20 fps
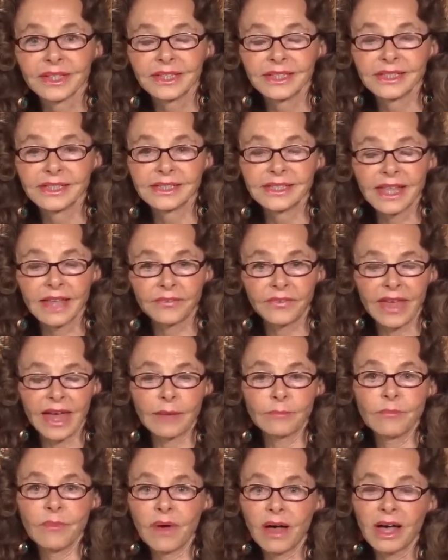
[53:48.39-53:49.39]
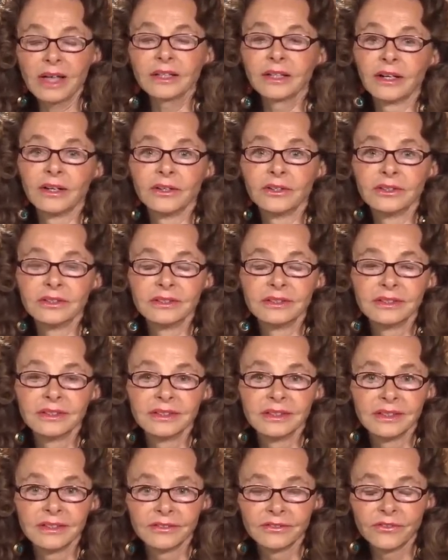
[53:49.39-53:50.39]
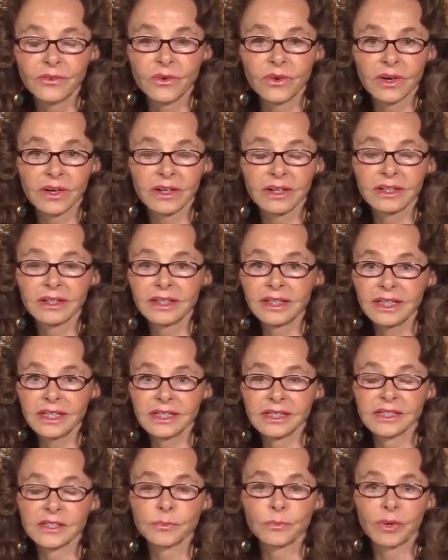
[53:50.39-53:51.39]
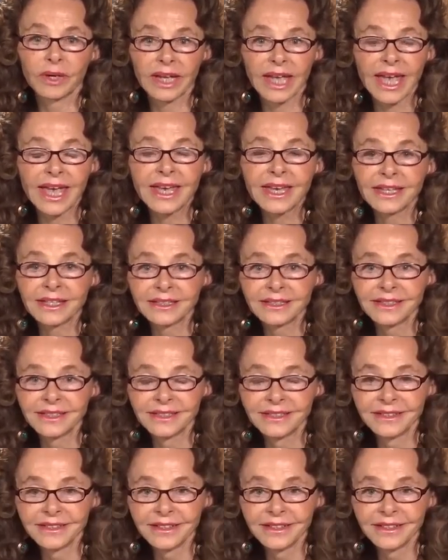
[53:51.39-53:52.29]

is that that motto for his brigade,